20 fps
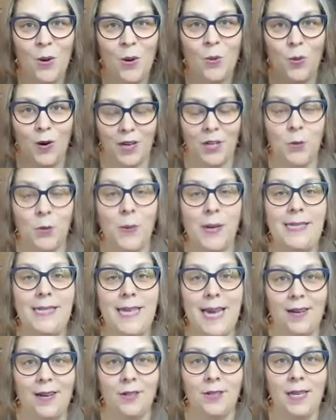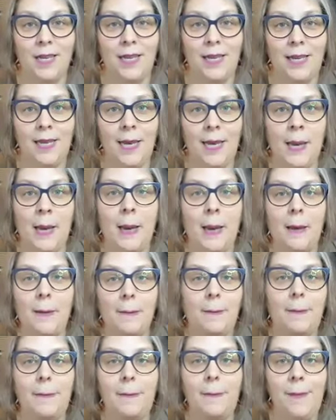work your way down,
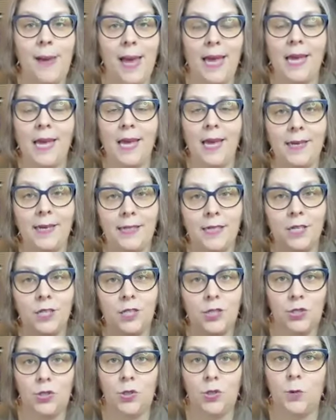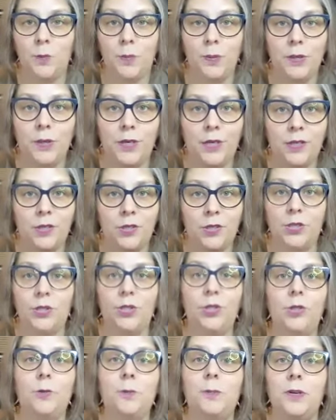make it super,
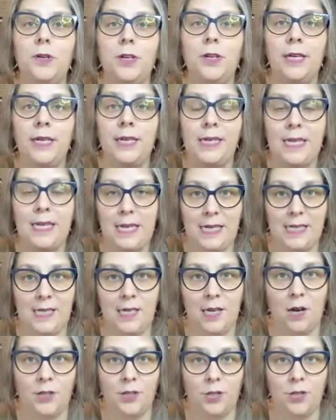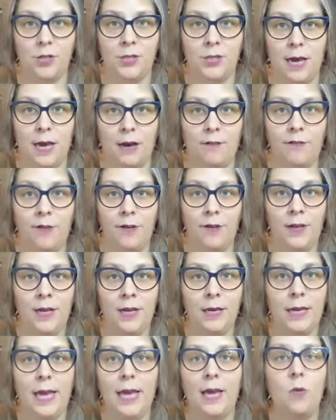super easy on yourself.
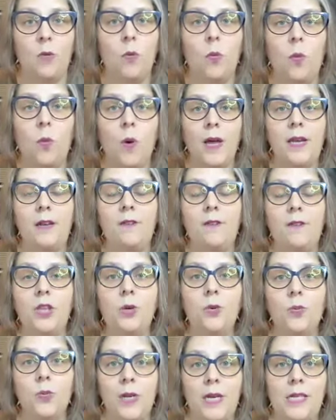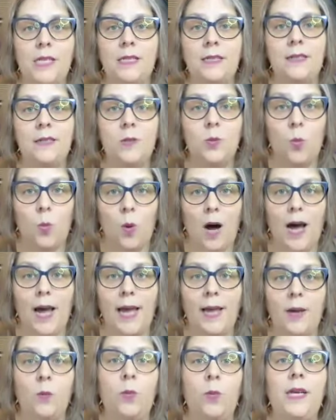Okay, one of the reasons
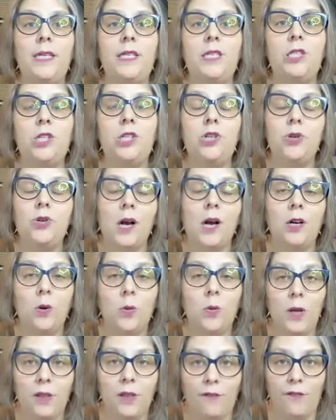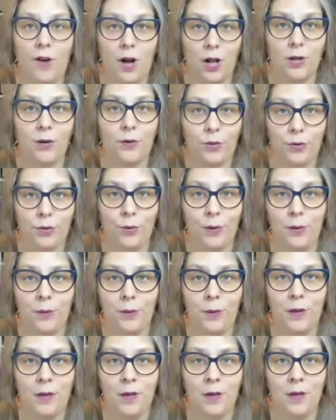why we struggle with follow
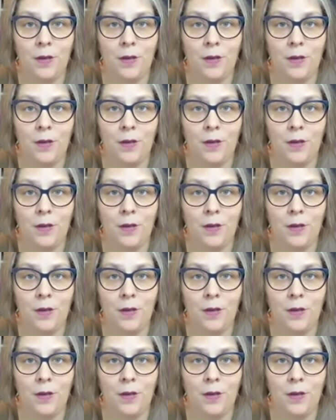through